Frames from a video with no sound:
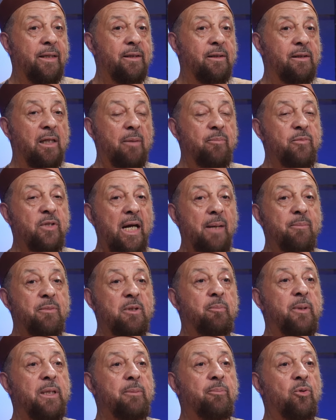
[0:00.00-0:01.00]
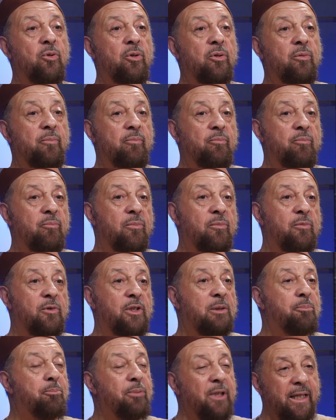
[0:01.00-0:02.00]
sometimes people
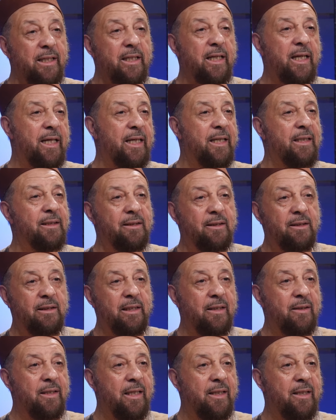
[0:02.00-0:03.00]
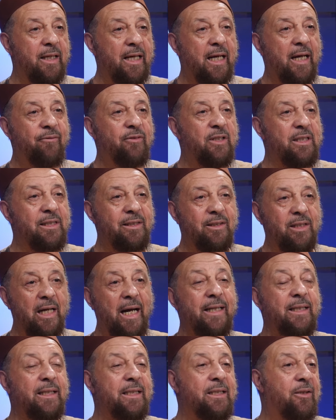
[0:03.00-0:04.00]
split hairs. They have these tiny